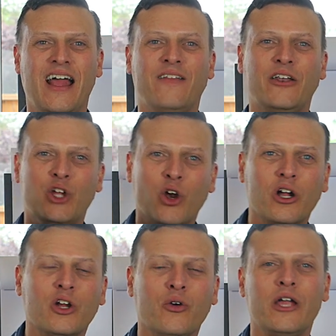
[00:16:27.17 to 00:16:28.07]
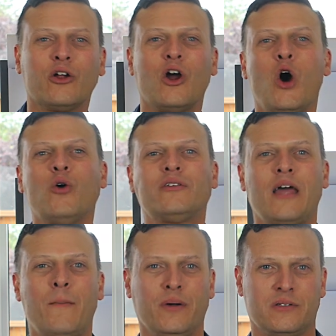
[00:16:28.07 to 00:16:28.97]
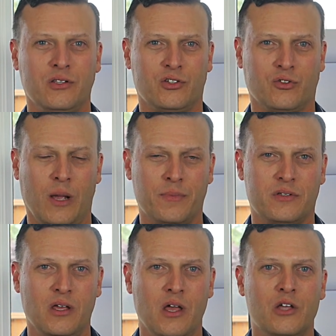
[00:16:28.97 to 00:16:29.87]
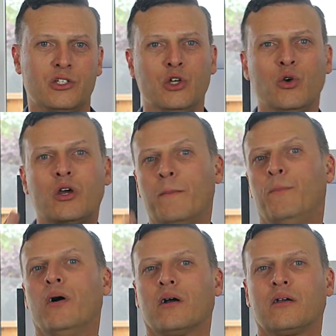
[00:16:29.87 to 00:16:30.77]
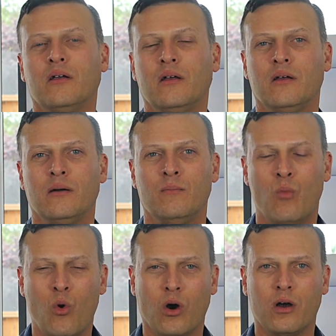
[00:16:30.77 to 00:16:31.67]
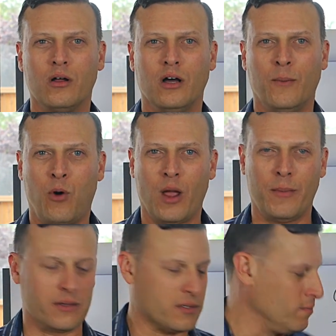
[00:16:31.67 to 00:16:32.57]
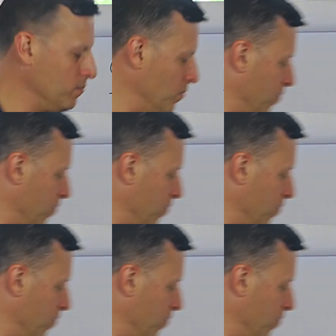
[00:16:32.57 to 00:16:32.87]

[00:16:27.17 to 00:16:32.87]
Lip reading: and then you're going to create your own templates and scripts so you can book more appointments.